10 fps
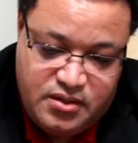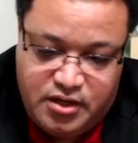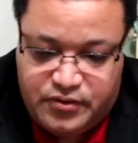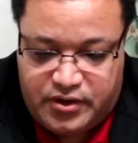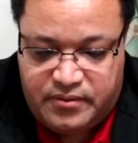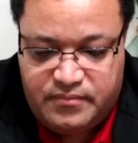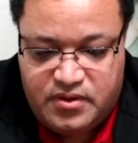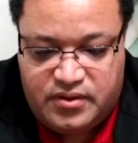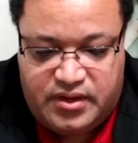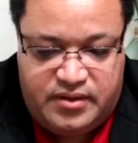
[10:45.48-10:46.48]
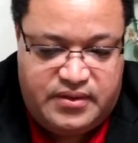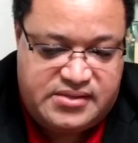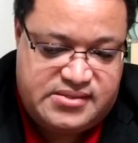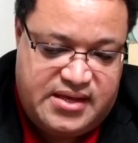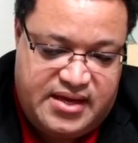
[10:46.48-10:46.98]
Here they are. Okay,
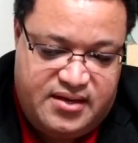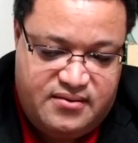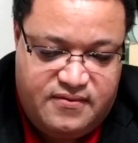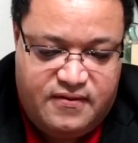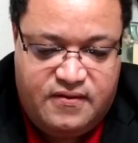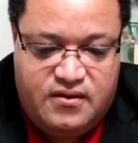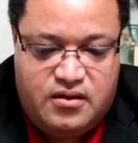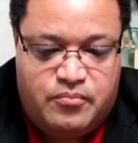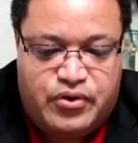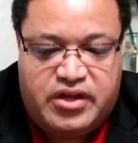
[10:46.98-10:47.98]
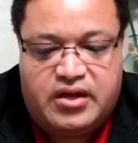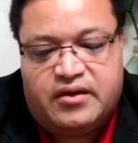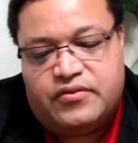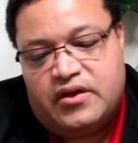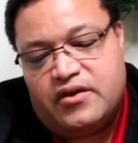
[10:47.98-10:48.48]
that's that. Bringing
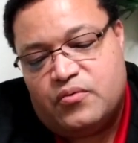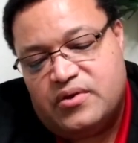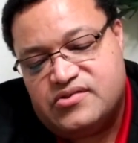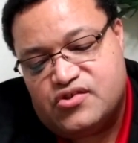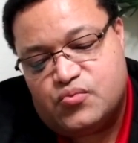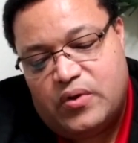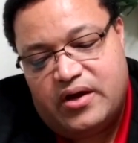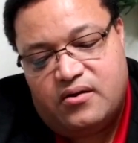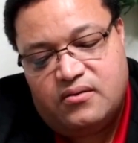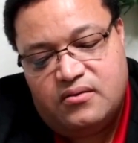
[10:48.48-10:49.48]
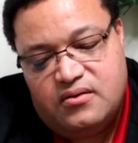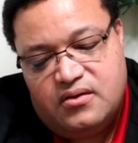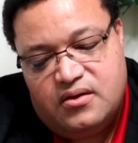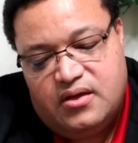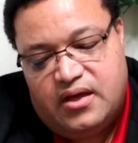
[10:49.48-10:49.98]
out the other ones as well.
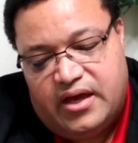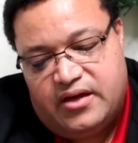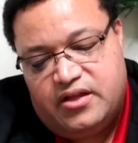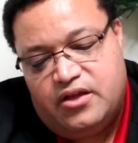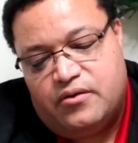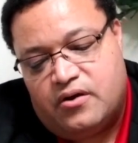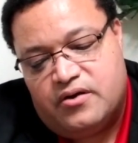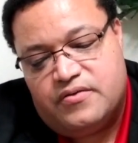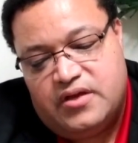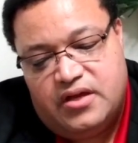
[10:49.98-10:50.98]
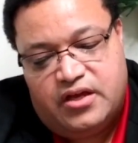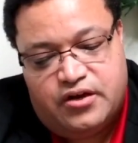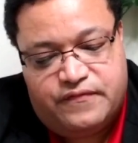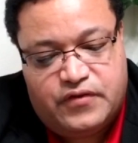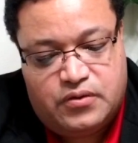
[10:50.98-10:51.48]
And here are the
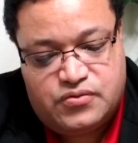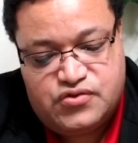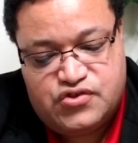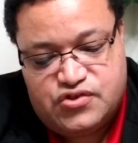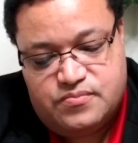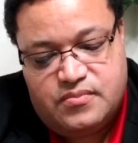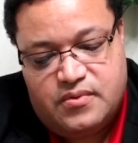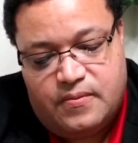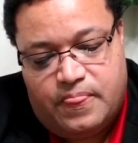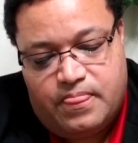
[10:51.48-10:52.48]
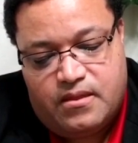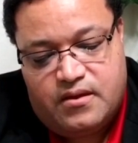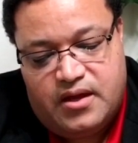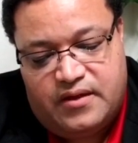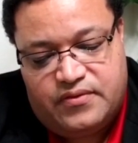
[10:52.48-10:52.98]
earphones
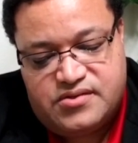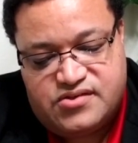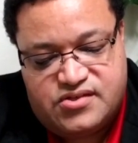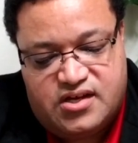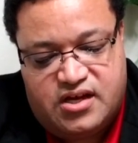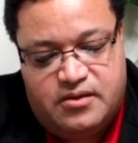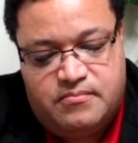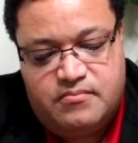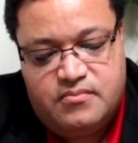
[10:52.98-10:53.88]
at this time.